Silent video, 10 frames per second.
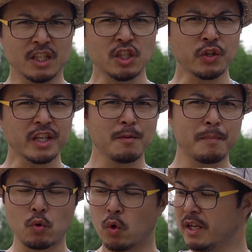Just looking at the
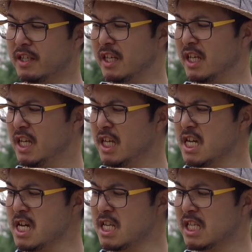build quality,
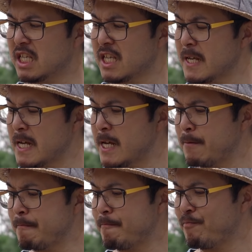it's
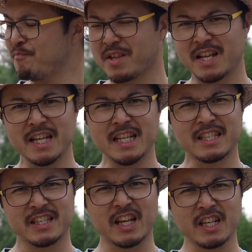
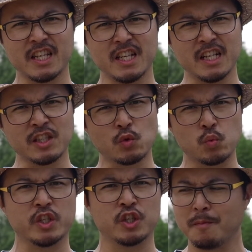like a
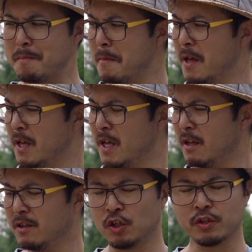switch,
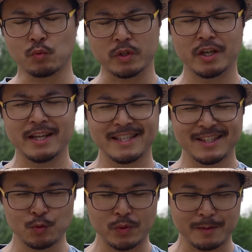not switch,
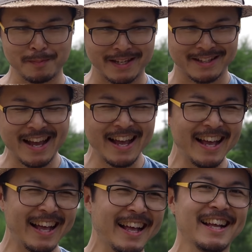Swiss made.
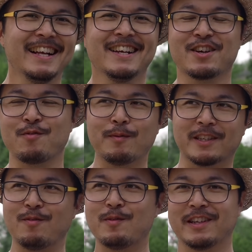Okay, one more
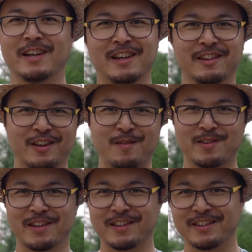time. I think I'm
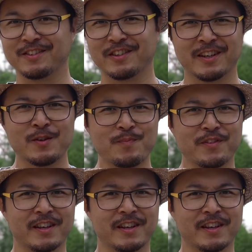getting into it now.